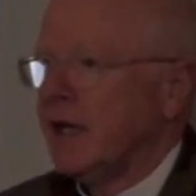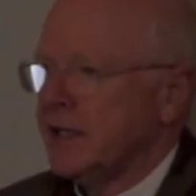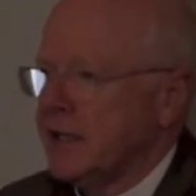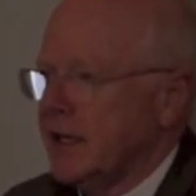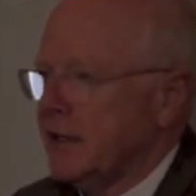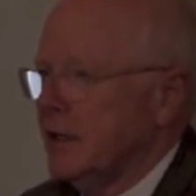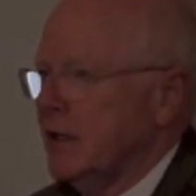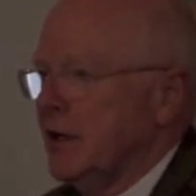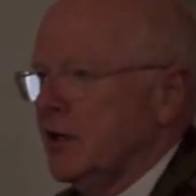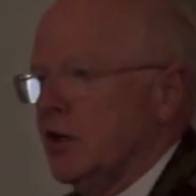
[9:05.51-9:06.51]
And
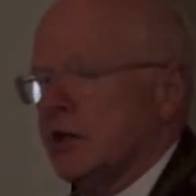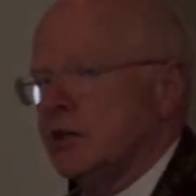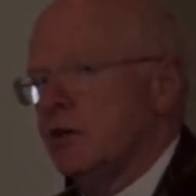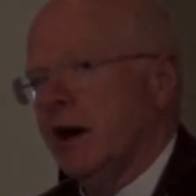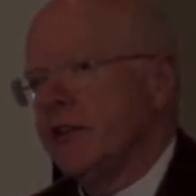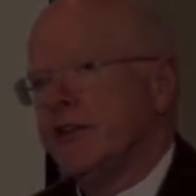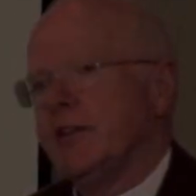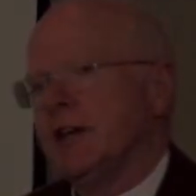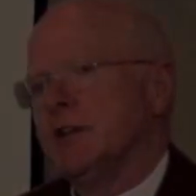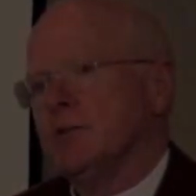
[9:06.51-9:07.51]
then you can do other
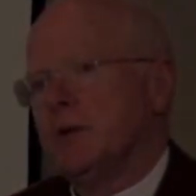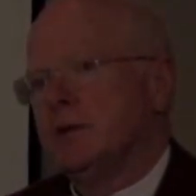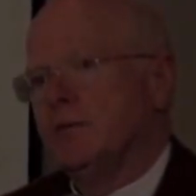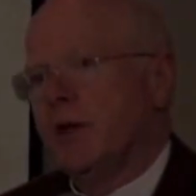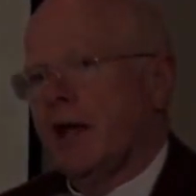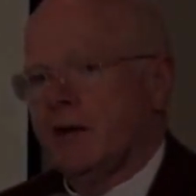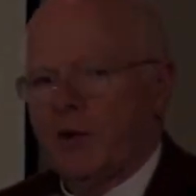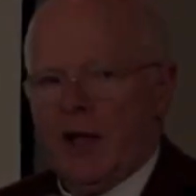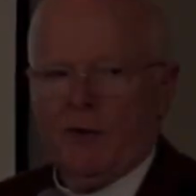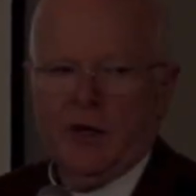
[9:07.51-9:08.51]
things.
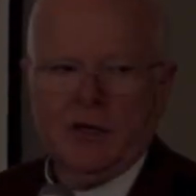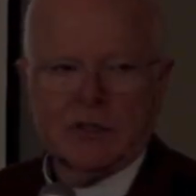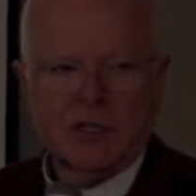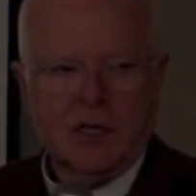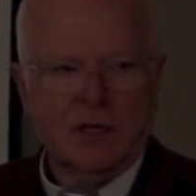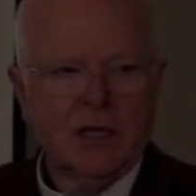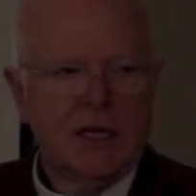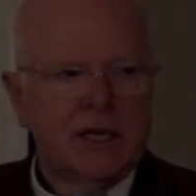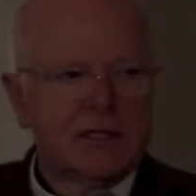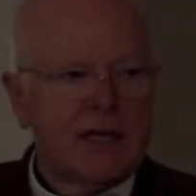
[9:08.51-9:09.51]
We got one of those little
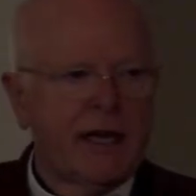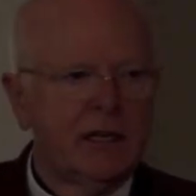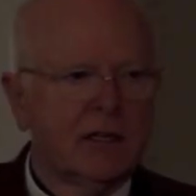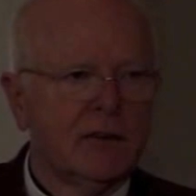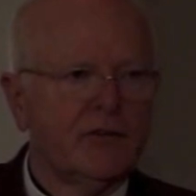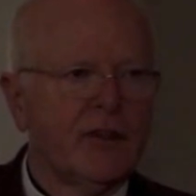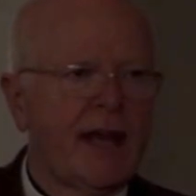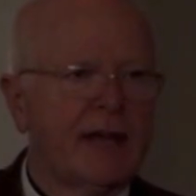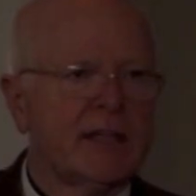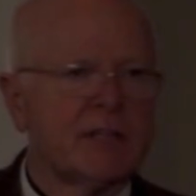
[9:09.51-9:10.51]
tiny little
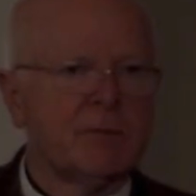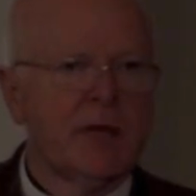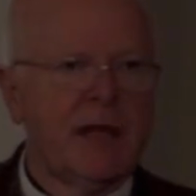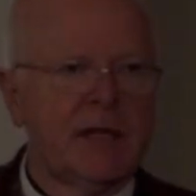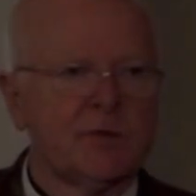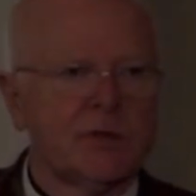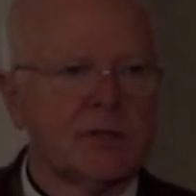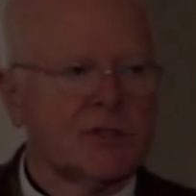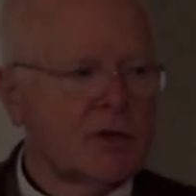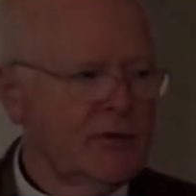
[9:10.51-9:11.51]
flag displays with
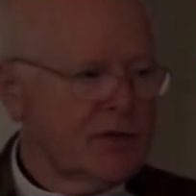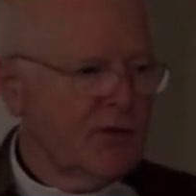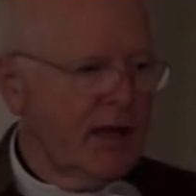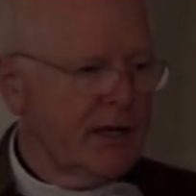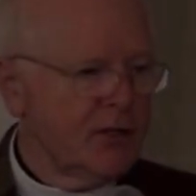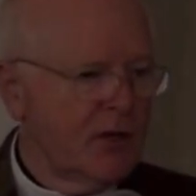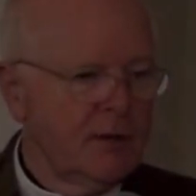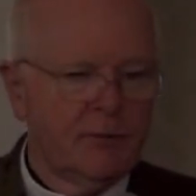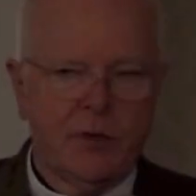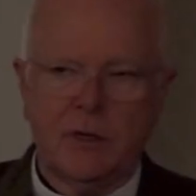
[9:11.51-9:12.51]
the service flags on
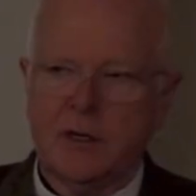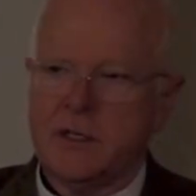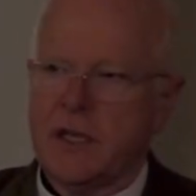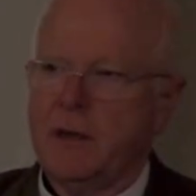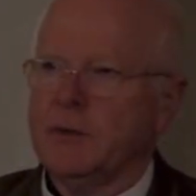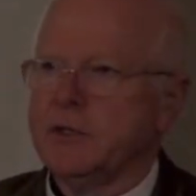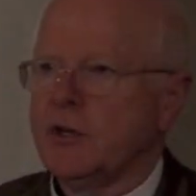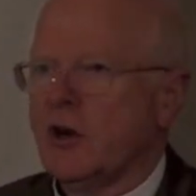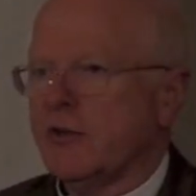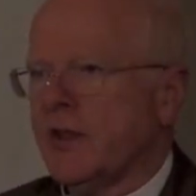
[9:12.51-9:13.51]
it, put on the table in the
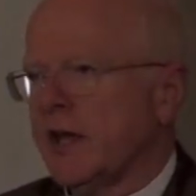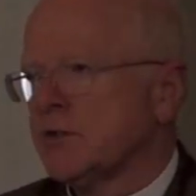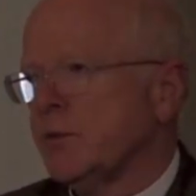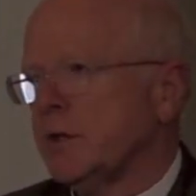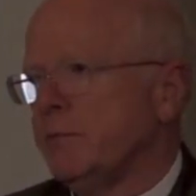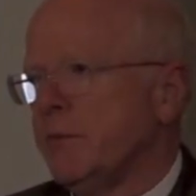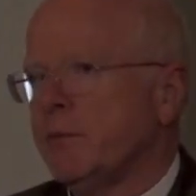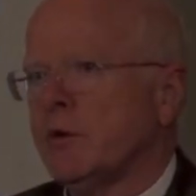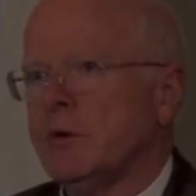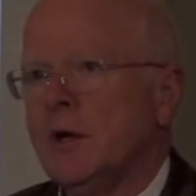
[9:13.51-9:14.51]
narthex with
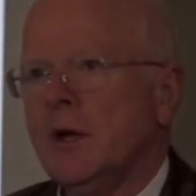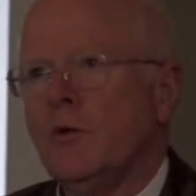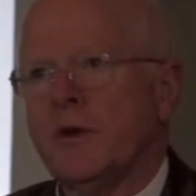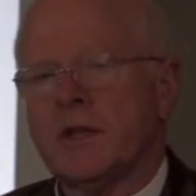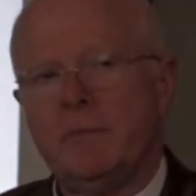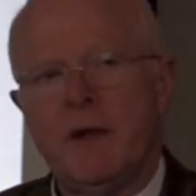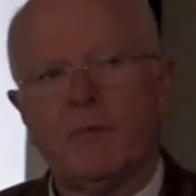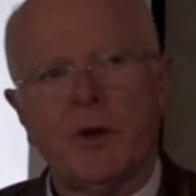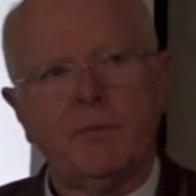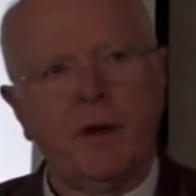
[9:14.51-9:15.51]
a
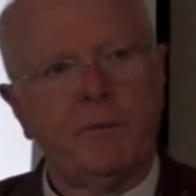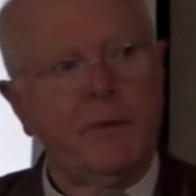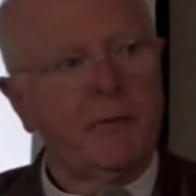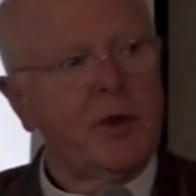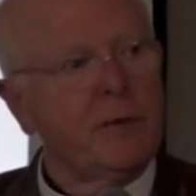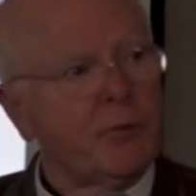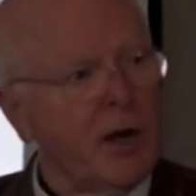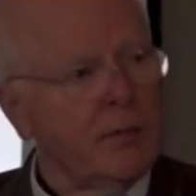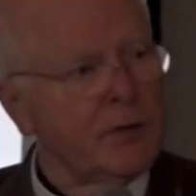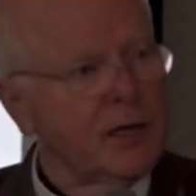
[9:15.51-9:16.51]
memory and
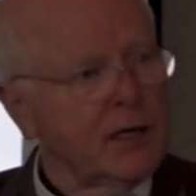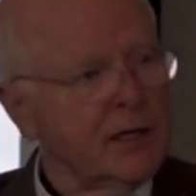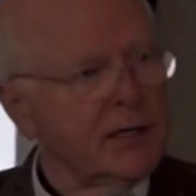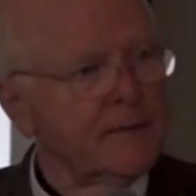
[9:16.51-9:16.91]
prayer book,